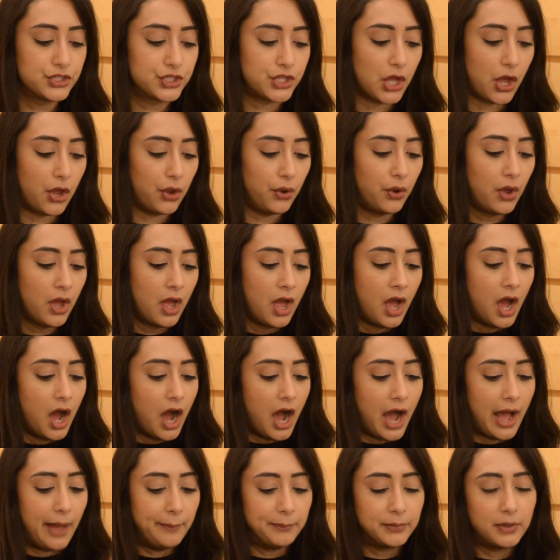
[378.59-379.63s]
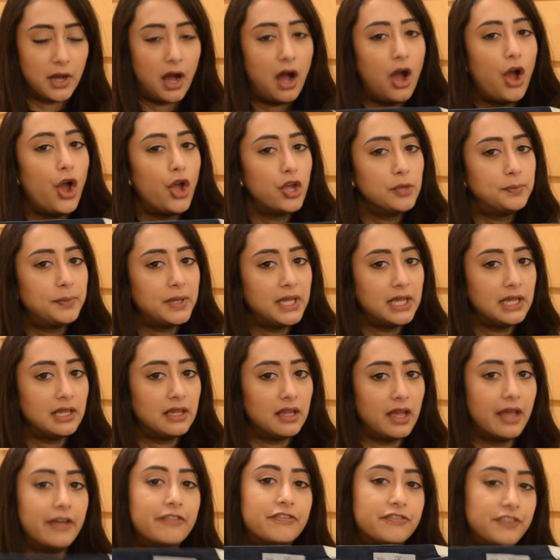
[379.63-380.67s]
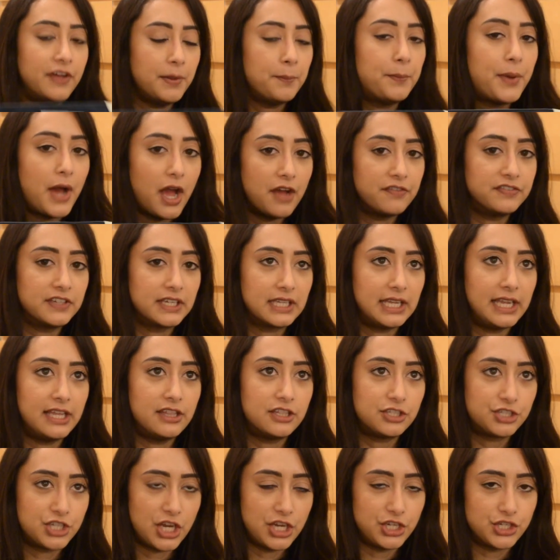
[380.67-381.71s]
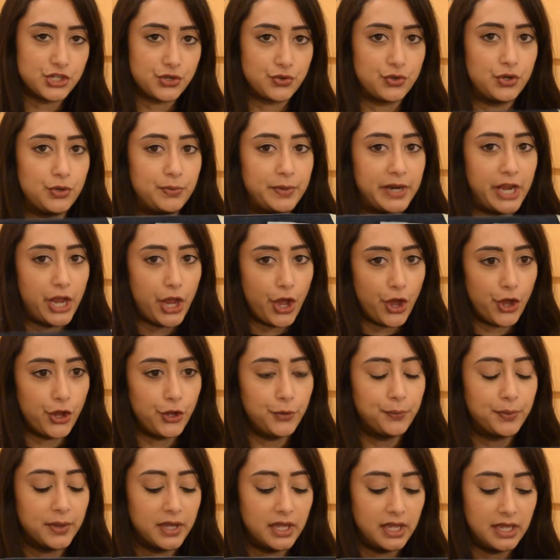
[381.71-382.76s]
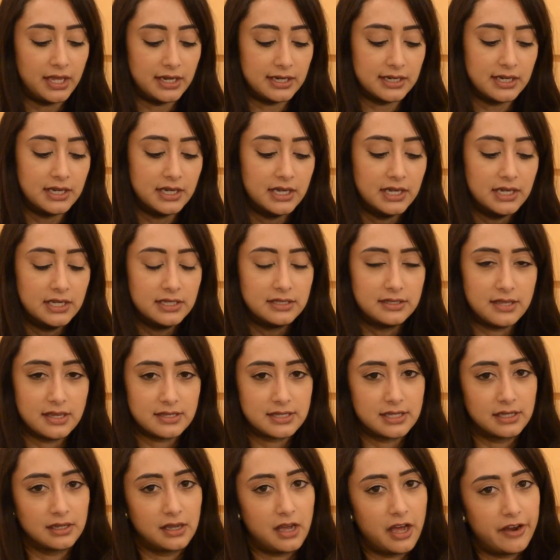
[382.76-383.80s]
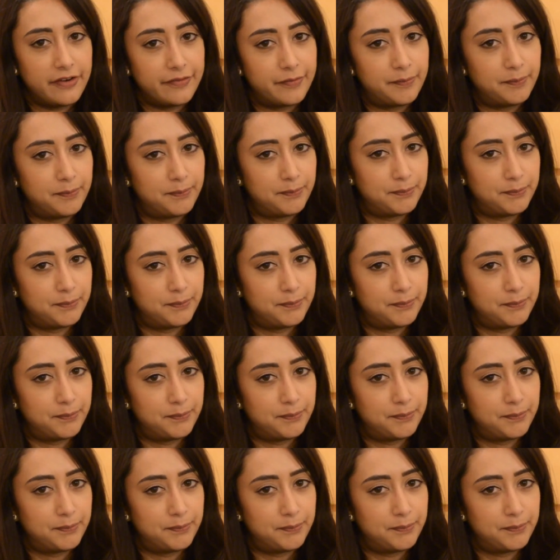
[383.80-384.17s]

So I'm hoping it fit perfectly in the changing room, and I hope it doesn't kind of